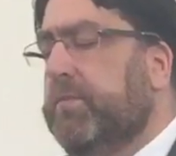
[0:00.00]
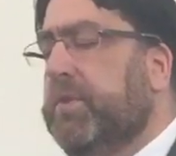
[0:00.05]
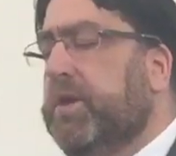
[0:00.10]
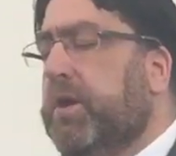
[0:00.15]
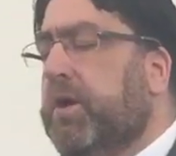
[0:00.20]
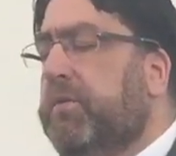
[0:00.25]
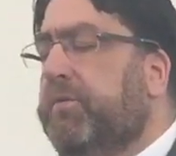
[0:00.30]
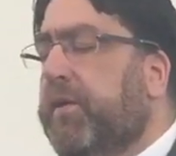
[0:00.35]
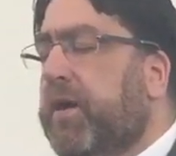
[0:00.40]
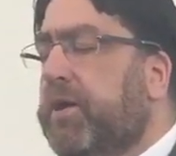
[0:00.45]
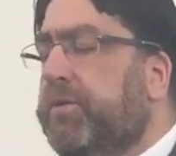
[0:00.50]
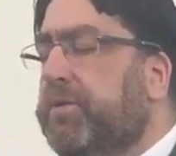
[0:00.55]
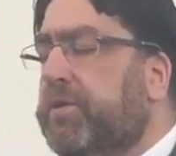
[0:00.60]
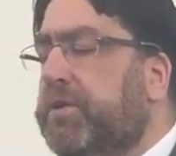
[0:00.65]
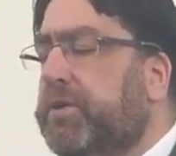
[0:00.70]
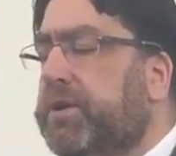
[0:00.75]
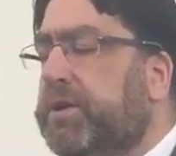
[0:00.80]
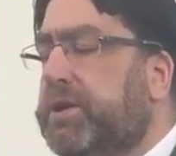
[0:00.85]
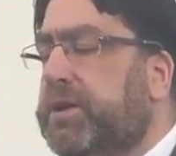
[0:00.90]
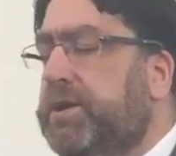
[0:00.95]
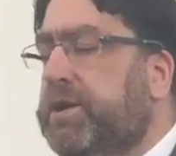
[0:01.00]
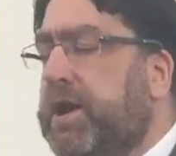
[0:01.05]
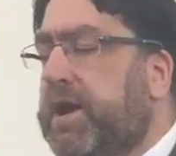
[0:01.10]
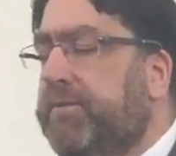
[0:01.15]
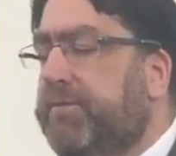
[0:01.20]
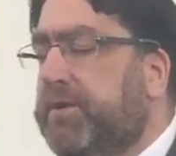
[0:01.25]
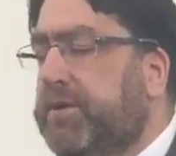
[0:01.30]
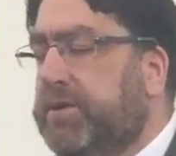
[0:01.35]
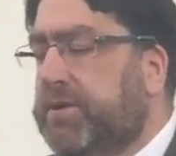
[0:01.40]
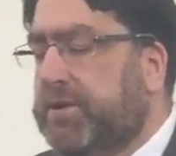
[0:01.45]
Our Father in
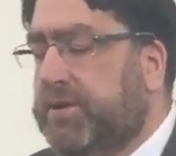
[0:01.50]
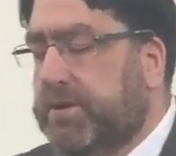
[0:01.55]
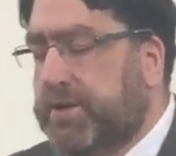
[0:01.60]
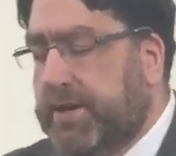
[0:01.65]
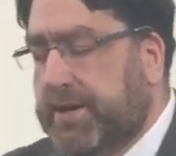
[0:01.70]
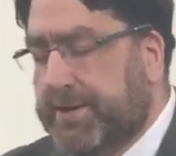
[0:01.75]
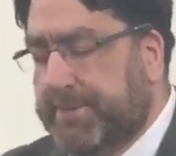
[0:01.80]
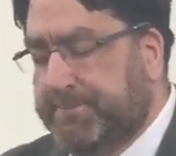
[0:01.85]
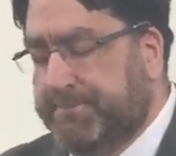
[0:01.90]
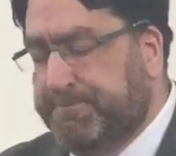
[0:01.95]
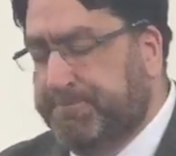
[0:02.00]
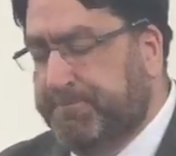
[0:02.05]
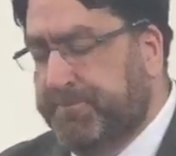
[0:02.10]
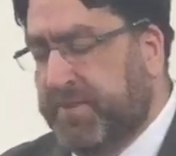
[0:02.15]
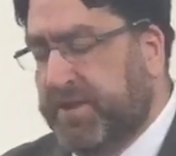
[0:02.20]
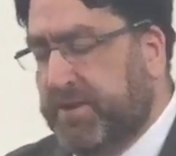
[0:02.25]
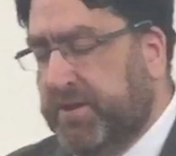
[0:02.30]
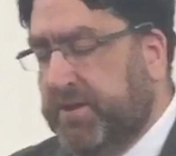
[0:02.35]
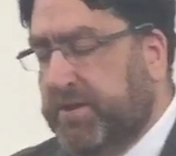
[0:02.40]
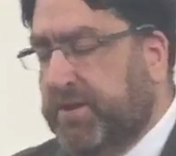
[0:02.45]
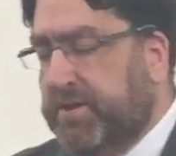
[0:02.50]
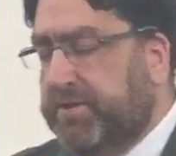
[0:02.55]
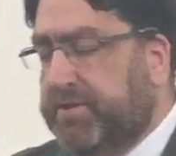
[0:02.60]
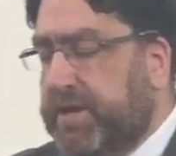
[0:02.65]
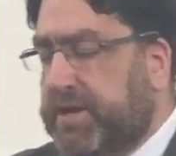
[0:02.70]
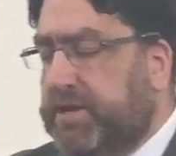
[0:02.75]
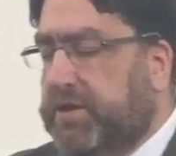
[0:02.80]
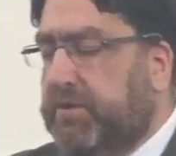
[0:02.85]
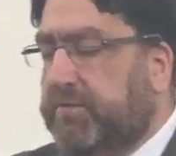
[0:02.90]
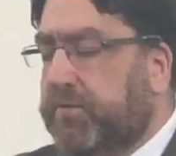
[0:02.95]
heaven,
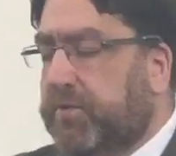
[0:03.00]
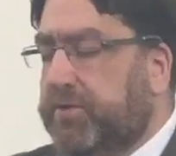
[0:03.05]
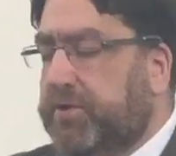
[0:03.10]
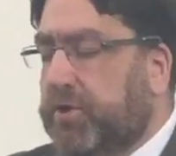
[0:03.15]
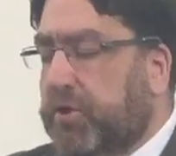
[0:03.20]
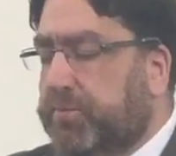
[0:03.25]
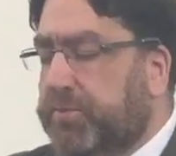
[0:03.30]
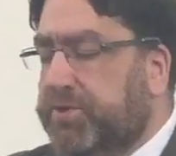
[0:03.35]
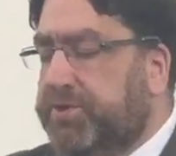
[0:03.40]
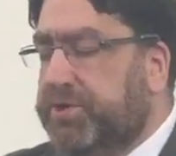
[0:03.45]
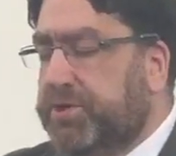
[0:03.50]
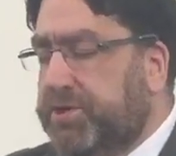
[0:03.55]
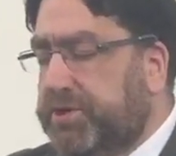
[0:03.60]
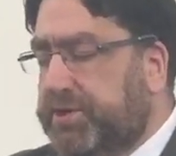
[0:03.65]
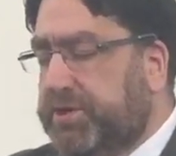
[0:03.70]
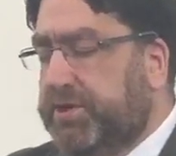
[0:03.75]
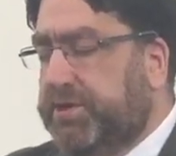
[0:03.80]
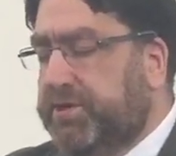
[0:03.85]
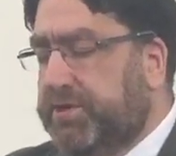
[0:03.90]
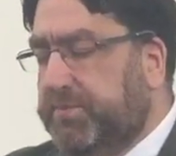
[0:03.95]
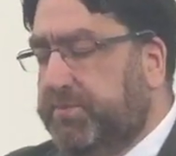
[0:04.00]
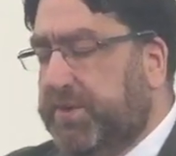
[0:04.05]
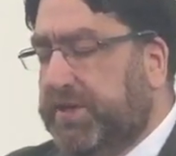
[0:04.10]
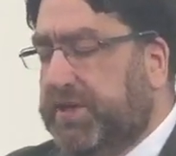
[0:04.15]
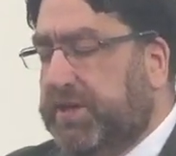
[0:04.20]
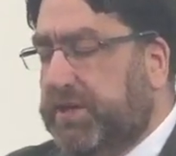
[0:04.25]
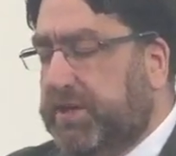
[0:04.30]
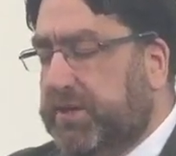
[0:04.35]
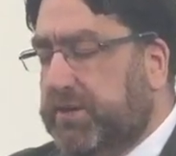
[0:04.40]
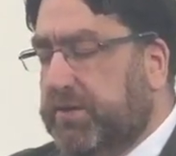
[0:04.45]
thank you for the opportunity to be
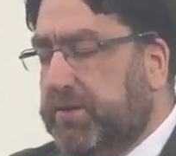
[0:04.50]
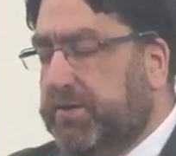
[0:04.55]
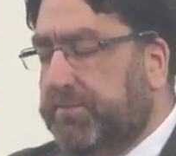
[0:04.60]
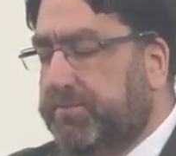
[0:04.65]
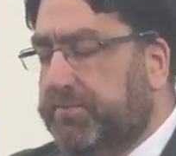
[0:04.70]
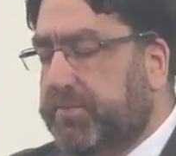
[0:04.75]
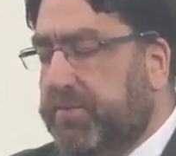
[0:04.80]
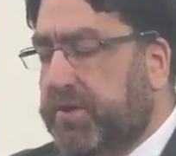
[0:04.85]
here.